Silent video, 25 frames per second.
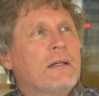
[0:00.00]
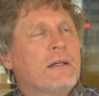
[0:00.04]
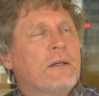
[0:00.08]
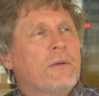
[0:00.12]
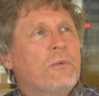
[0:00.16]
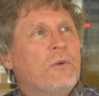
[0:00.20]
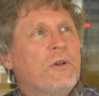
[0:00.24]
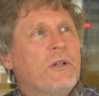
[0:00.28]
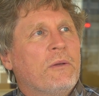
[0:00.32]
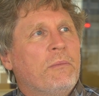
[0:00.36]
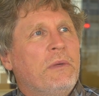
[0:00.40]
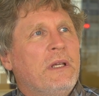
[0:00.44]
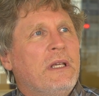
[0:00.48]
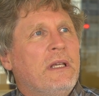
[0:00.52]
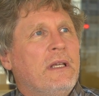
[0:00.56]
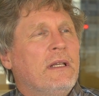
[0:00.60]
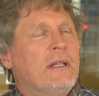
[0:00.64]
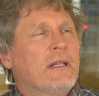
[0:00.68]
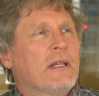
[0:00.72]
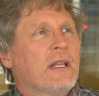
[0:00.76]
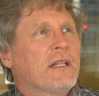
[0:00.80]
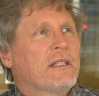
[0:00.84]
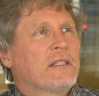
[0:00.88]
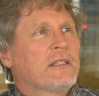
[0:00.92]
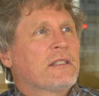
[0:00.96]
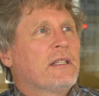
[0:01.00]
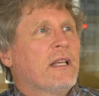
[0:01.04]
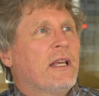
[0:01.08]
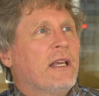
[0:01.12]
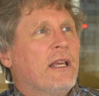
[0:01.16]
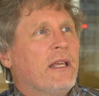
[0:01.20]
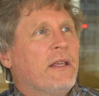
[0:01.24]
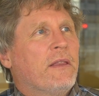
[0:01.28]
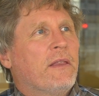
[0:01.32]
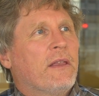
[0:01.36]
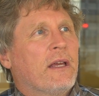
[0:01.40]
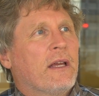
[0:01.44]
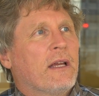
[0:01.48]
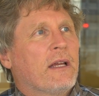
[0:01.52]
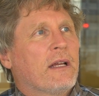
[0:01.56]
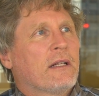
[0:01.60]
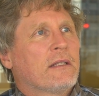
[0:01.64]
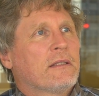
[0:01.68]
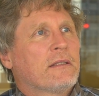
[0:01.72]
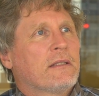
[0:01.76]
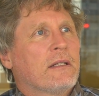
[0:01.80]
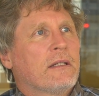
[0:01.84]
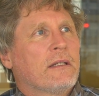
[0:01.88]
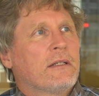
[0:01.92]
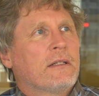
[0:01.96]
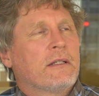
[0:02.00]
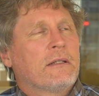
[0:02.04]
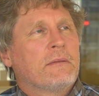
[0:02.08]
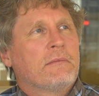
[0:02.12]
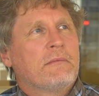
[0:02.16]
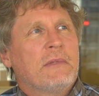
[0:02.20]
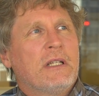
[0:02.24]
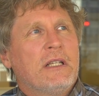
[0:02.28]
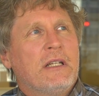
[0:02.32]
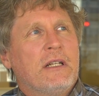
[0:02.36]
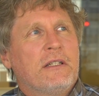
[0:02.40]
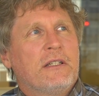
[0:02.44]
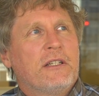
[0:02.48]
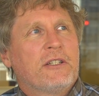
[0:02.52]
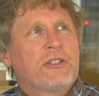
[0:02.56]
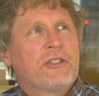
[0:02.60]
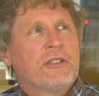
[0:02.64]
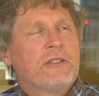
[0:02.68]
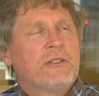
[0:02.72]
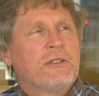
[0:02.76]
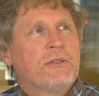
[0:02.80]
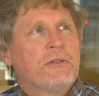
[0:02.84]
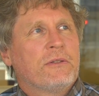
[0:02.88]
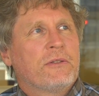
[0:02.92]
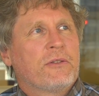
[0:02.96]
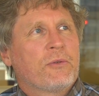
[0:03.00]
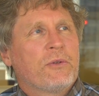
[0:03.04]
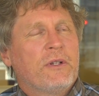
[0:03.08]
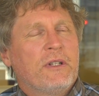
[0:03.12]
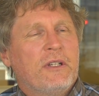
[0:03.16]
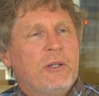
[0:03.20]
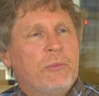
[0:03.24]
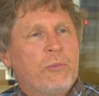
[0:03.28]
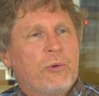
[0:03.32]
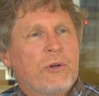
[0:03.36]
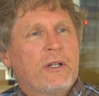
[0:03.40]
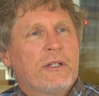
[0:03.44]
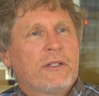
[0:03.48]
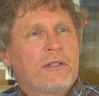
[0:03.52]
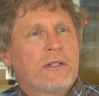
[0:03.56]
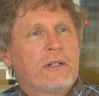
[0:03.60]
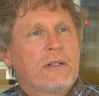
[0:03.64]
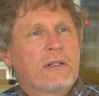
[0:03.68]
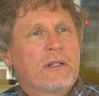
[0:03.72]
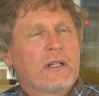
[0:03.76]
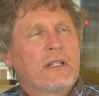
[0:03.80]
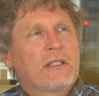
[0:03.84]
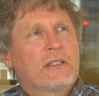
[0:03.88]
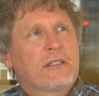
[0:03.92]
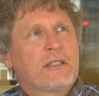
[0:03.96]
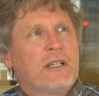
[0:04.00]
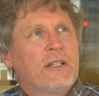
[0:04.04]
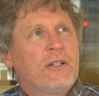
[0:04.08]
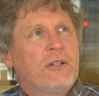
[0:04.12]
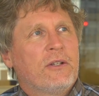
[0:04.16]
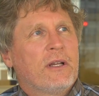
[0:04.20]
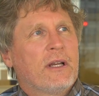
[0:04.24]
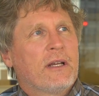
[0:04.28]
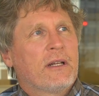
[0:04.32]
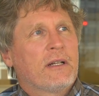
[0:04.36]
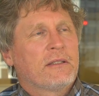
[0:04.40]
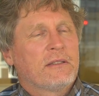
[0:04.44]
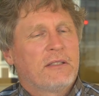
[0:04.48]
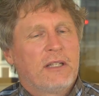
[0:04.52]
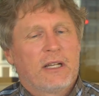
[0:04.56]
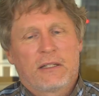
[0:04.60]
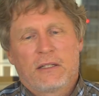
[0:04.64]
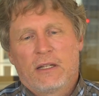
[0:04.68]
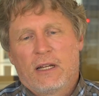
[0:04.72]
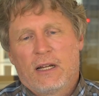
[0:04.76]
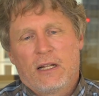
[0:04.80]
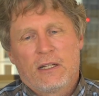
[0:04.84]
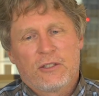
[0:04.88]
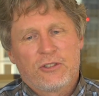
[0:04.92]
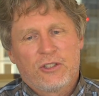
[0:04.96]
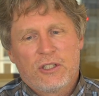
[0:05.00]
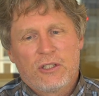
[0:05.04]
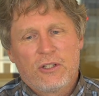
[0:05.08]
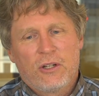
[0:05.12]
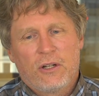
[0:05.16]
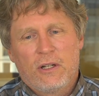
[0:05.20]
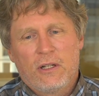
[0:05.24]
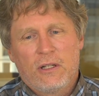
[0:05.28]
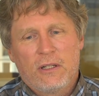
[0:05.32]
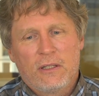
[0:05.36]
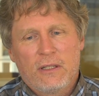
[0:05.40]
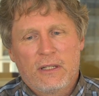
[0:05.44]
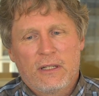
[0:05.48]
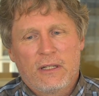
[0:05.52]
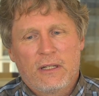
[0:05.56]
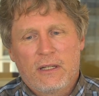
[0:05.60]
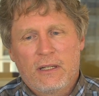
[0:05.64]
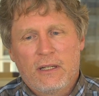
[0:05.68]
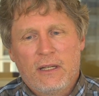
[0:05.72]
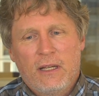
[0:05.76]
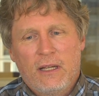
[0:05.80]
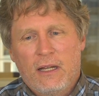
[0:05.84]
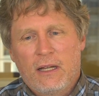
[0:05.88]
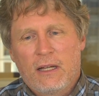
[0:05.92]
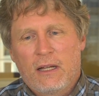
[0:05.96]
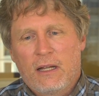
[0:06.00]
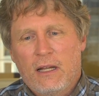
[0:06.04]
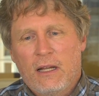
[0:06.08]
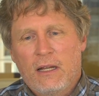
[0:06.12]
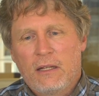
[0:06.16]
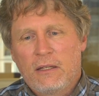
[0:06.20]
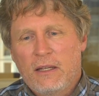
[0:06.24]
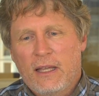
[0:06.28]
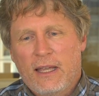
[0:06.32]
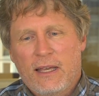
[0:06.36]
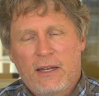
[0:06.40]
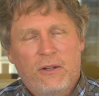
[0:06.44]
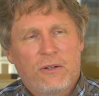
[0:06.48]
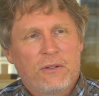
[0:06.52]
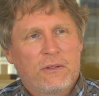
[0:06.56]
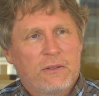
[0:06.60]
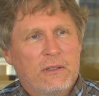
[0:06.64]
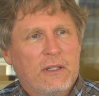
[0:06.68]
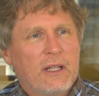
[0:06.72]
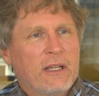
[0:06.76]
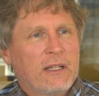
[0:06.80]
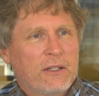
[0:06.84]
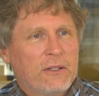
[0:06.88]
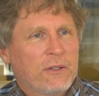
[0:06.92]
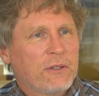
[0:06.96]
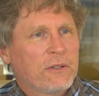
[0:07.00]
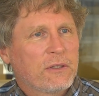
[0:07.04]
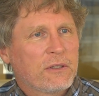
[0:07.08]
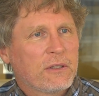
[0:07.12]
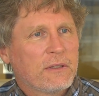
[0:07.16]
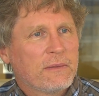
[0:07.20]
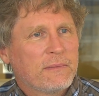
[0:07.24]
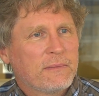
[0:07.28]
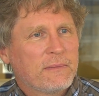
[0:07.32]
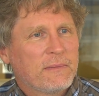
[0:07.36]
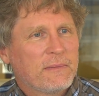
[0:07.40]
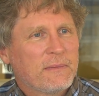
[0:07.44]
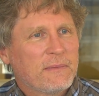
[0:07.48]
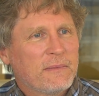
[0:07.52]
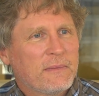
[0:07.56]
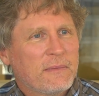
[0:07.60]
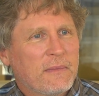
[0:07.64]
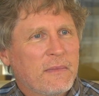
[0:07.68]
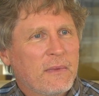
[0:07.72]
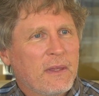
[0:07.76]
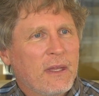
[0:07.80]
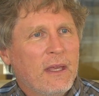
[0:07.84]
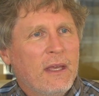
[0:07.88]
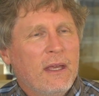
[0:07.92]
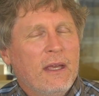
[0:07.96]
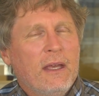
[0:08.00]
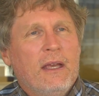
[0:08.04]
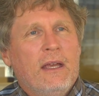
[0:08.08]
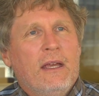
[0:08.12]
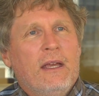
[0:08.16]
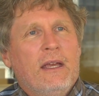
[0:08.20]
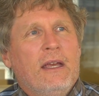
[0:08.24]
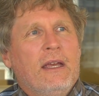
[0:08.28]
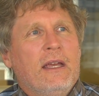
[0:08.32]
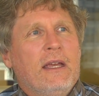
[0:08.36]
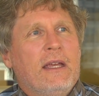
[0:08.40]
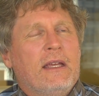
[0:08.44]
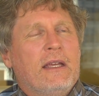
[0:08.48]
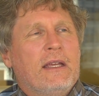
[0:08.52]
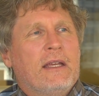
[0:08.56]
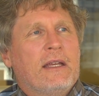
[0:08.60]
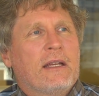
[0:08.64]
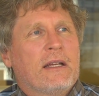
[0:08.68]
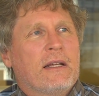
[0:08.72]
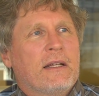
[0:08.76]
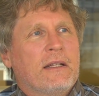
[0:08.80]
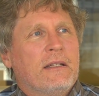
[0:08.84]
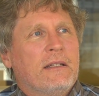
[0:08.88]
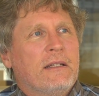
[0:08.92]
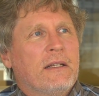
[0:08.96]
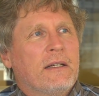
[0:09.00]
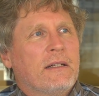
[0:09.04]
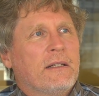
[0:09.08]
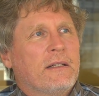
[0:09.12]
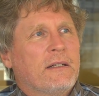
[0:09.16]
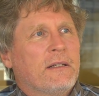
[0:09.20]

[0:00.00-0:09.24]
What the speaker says: would be, let's say that in addition to a 3D printer, let's say you had a technology called a nano Legos. And